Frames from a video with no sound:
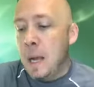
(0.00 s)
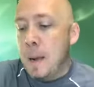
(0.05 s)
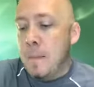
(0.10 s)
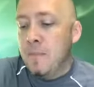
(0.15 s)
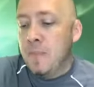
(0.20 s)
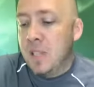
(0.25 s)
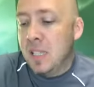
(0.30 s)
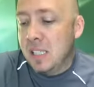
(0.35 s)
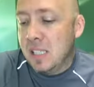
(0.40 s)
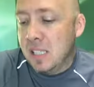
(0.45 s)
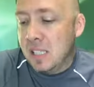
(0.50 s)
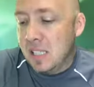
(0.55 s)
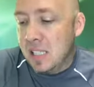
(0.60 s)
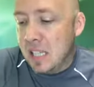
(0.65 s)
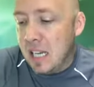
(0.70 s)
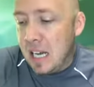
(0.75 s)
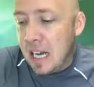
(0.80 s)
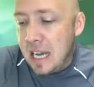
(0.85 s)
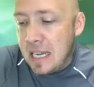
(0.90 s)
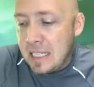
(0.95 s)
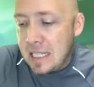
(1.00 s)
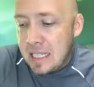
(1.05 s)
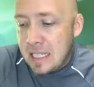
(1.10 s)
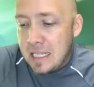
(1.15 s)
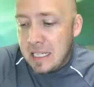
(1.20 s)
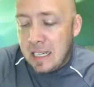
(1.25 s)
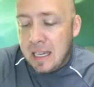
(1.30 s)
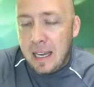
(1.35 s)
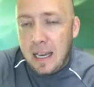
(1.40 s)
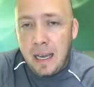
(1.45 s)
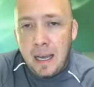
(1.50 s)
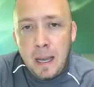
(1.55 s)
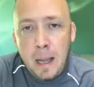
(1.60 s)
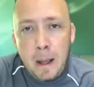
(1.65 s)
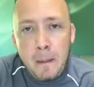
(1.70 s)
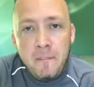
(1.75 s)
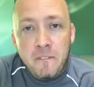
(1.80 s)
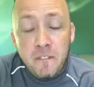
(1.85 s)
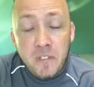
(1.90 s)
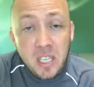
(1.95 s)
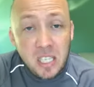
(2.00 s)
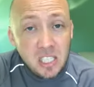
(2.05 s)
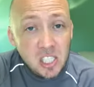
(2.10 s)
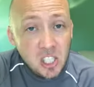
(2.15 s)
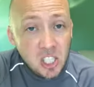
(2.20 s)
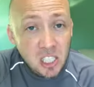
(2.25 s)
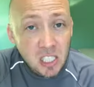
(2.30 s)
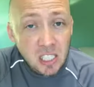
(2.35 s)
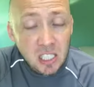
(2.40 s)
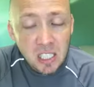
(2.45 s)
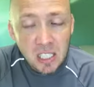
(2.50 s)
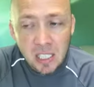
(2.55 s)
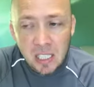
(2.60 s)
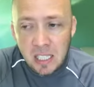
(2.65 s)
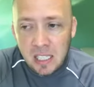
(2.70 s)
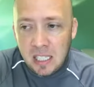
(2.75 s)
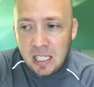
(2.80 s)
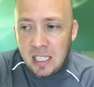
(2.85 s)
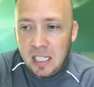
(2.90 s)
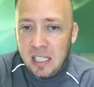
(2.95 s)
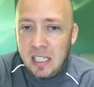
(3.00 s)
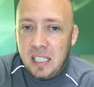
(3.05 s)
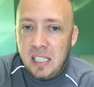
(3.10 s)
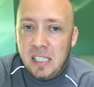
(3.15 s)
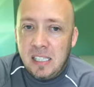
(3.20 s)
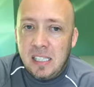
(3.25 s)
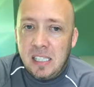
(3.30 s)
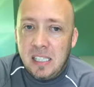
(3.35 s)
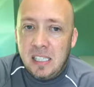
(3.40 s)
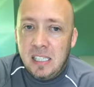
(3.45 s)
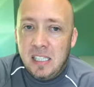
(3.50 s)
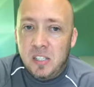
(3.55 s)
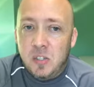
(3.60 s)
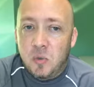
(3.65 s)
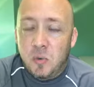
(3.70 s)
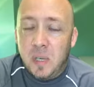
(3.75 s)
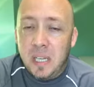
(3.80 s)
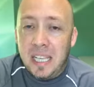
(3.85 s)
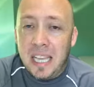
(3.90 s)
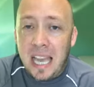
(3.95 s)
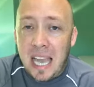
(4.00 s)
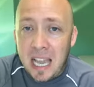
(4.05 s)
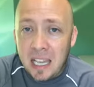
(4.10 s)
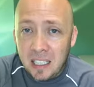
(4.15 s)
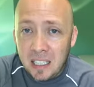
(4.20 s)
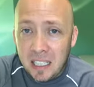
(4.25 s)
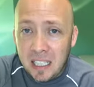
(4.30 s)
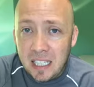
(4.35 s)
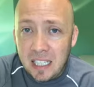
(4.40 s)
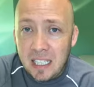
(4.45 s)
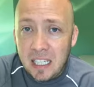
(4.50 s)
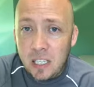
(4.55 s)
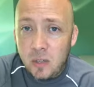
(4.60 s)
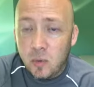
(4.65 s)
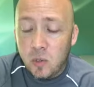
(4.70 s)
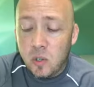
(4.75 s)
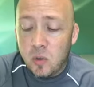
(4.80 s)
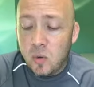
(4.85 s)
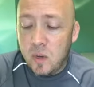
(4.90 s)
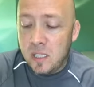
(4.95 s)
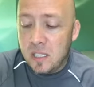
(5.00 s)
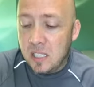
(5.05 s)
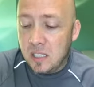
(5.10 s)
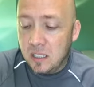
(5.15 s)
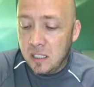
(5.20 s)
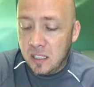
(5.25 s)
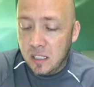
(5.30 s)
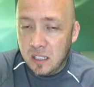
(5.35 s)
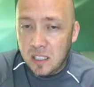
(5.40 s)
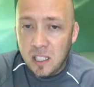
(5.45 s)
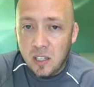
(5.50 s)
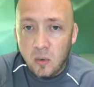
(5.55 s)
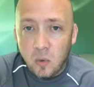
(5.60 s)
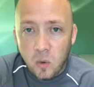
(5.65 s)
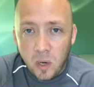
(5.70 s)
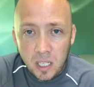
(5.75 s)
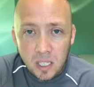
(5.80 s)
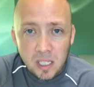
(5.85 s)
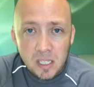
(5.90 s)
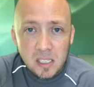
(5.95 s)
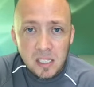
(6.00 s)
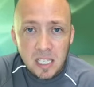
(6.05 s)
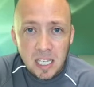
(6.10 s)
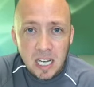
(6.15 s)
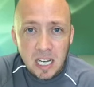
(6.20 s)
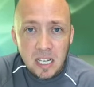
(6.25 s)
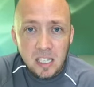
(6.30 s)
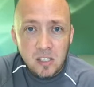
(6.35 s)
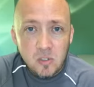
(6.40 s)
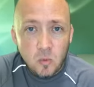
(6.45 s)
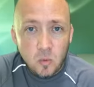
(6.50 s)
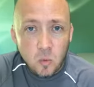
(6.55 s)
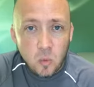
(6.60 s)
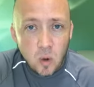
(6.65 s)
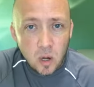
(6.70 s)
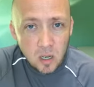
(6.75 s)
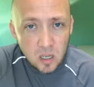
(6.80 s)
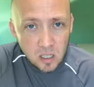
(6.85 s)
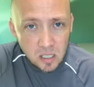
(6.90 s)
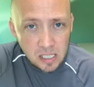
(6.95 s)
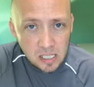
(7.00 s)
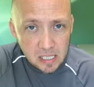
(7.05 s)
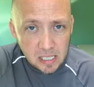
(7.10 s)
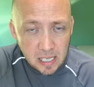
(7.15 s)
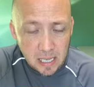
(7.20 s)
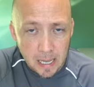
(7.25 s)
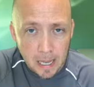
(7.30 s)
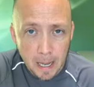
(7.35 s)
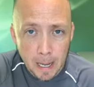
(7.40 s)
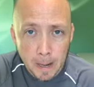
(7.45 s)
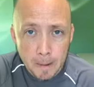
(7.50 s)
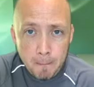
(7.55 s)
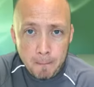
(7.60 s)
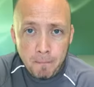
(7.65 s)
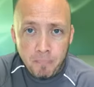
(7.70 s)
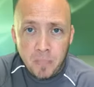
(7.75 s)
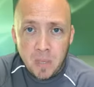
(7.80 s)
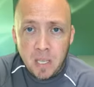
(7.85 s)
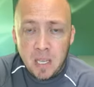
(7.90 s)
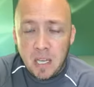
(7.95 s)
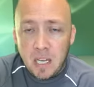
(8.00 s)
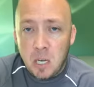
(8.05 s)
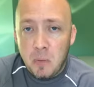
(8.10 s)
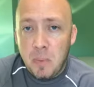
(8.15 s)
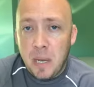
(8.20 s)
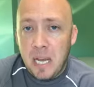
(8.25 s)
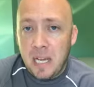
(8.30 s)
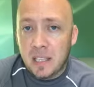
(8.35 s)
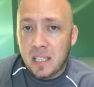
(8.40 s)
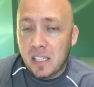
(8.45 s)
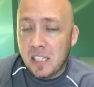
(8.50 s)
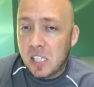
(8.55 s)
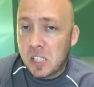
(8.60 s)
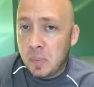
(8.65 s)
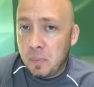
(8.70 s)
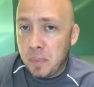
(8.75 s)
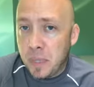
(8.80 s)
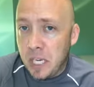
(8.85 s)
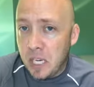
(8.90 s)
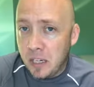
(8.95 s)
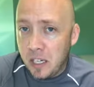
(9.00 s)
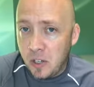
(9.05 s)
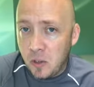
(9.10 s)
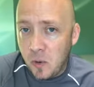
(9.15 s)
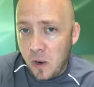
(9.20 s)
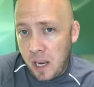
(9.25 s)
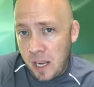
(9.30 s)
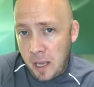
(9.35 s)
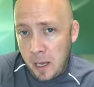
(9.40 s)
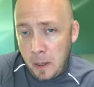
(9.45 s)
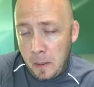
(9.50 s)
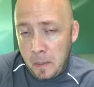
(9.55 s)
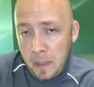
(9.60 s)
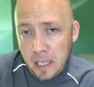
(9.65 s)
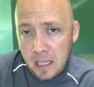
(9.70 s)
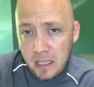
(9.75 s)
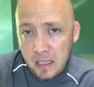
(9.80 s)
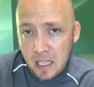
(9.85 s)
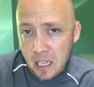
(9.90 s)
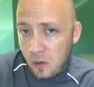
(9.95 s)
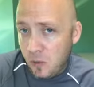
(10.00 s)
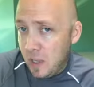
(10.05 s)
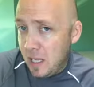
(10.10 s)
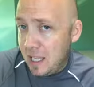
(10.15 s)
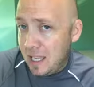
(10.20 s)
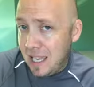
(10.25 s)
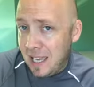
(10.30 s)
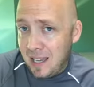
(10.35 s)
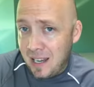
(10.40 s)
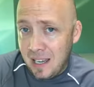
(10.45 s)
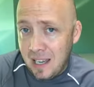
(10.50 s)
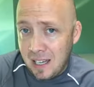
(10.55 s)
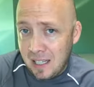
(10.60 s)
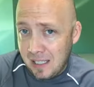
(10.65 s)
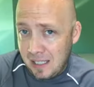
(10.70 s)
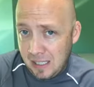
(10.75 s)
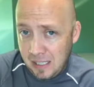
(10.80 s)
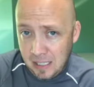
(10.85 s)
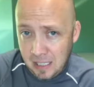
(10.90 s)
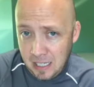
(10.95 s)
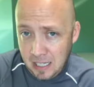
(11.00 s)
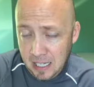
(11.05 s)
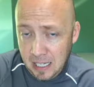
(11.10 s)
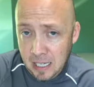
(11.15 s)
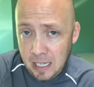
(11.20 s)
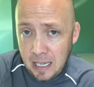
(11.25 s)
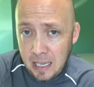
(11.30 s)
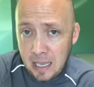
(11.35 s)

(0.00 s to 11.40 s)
This is not uh, fiction. This is reality, and we're going to look at what does God's Word say about the spirit realm that we cannot see,